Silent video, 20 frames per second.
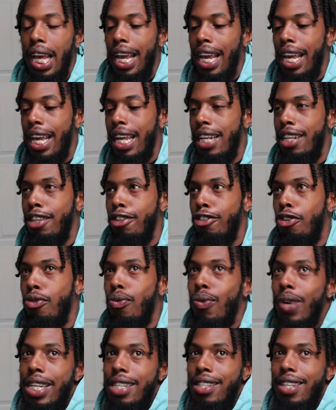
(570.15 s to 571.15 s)
And the
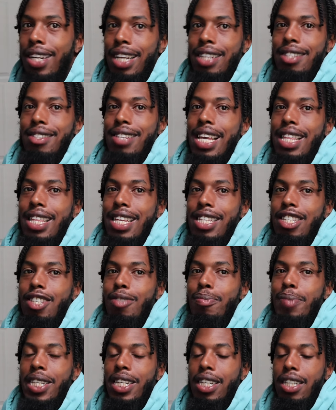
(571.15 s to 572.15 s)
reason I say this
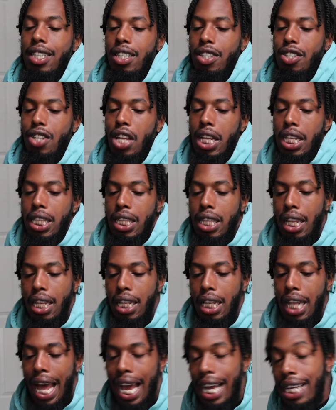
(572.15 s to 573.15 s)
is because the
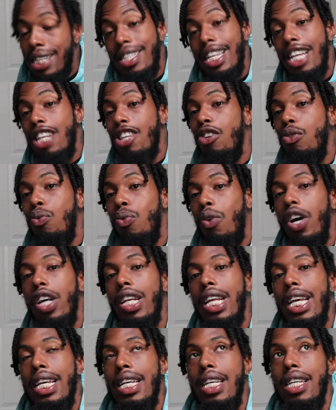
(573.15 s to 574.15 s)
last thing you
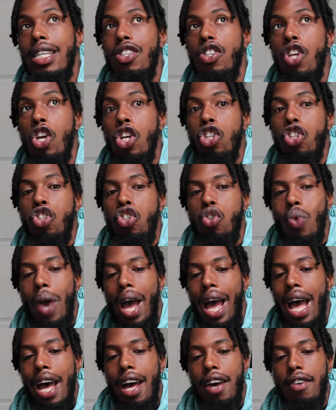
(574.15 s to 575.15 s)
want is to
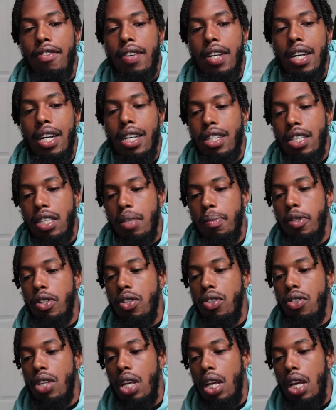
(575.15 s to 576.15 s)
have
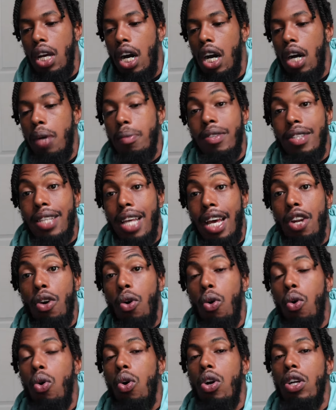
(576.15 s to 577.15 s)
customers upset
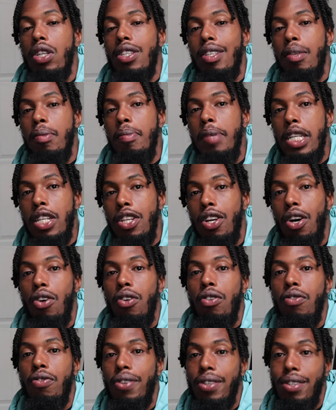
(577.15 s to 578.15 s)
or to be
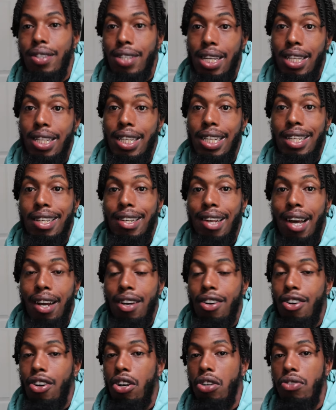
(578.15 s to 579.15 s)
known for selling
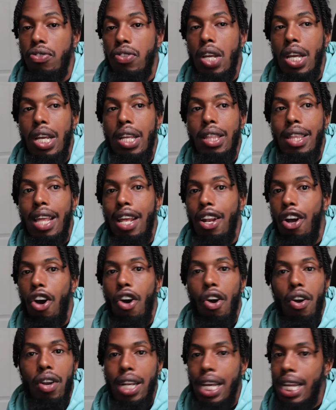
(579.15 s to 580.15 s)
knockoffs that
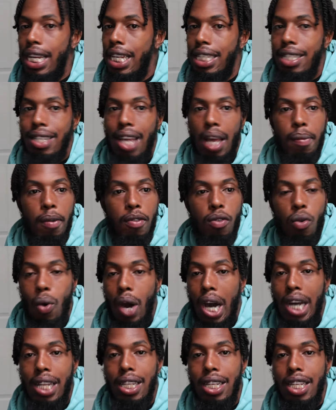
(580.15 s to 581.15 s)
aren't any type of
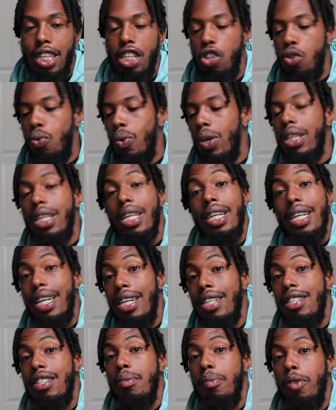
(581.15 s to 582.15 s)
quality. You want the
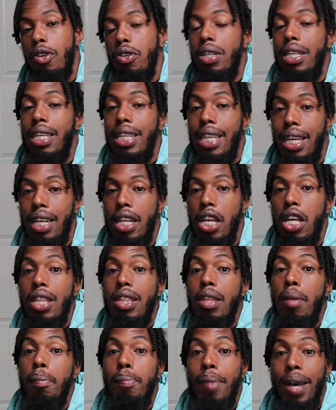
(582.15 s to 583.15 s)
customer to get
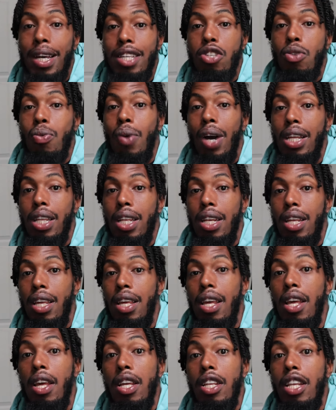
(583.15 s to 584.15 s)
the best
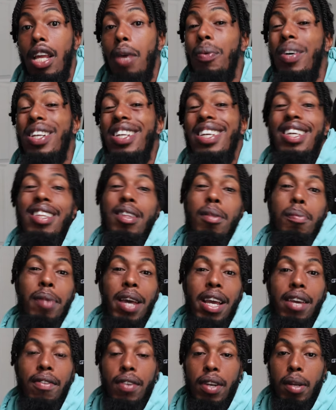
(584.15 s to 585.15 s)
quality. They want to get the
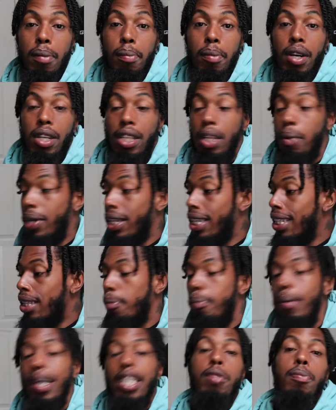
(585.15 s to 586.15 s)
bang for their buck. They want to get the
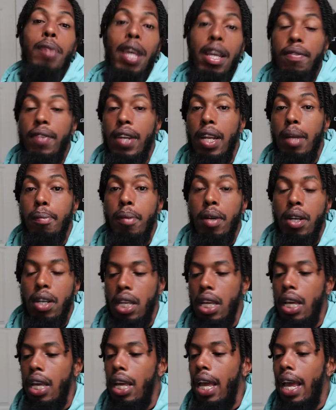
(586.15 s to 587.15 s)
best bang for their
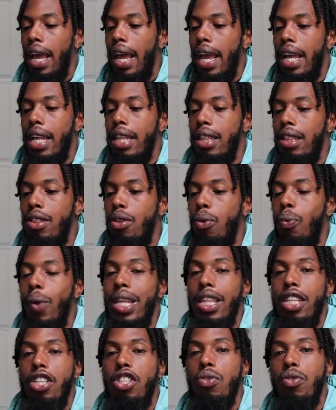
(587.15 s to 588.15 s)
buck. And the
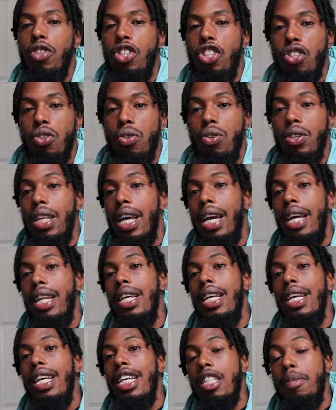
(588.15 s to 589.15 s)
way that you ensure that
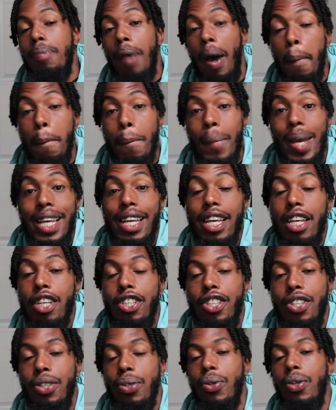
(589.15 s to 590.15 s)
is by making
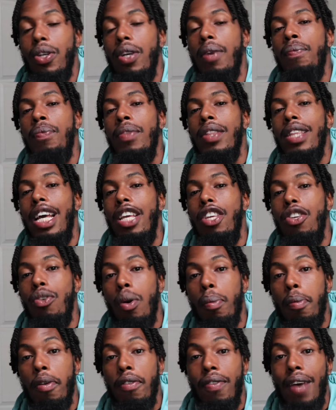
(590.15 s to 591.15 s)
sure that you
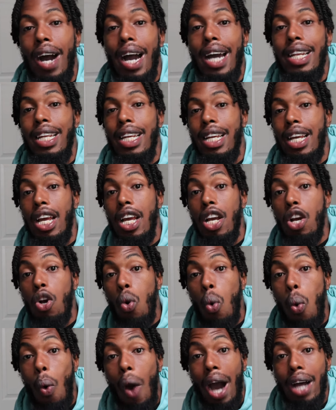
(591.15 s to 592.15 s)
are providing
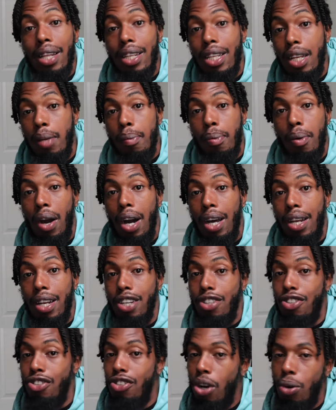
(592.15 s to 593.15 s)
quality
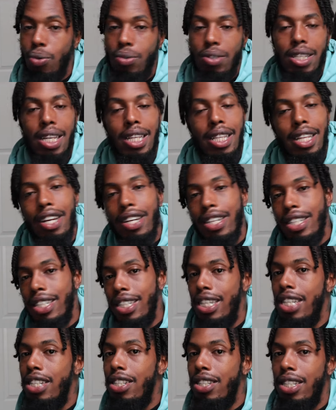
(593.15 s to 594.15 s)
products. Don't sit there and
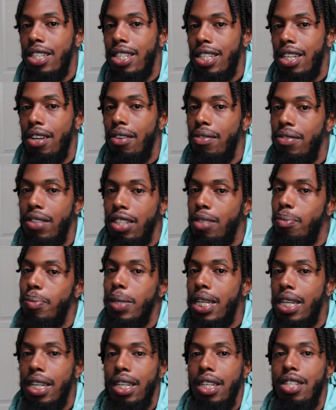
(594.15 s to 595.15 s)
cheat yourself just
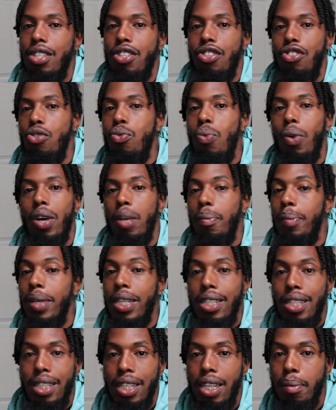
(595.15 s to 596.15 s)
because you want to
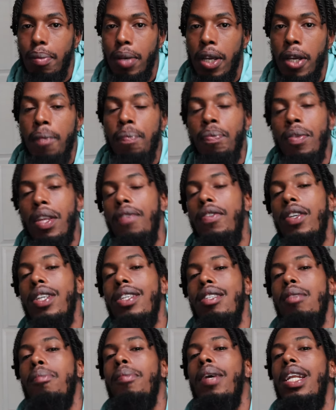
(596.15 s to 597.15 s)
be cheap. If you're
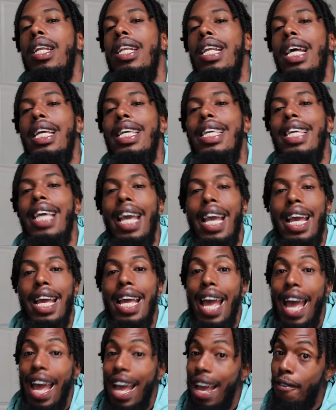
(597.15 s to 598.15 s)
somebody that
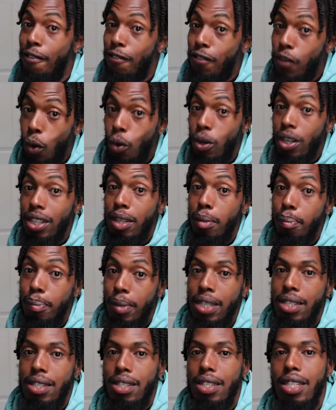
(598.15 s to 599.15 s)
can't afford the
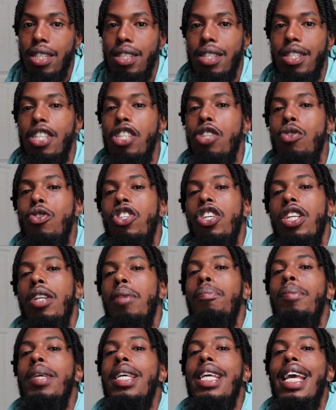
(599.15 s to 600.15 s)
business, then you
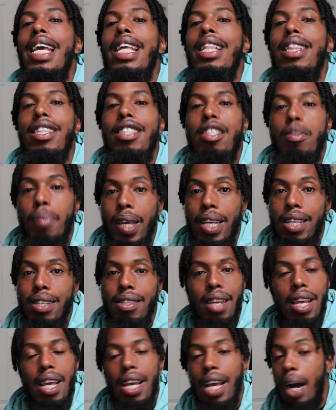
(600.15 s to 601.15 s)
shouldn't be in the
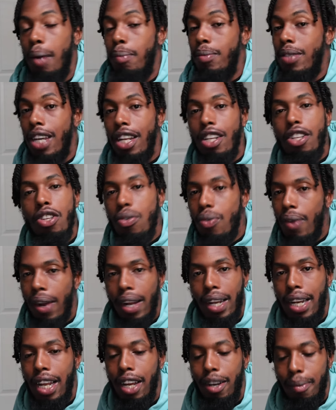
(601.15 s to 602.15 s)
space. I'm telling you
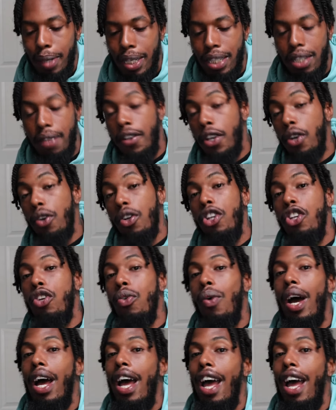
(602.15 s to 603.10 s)
right now, because if you're going to do it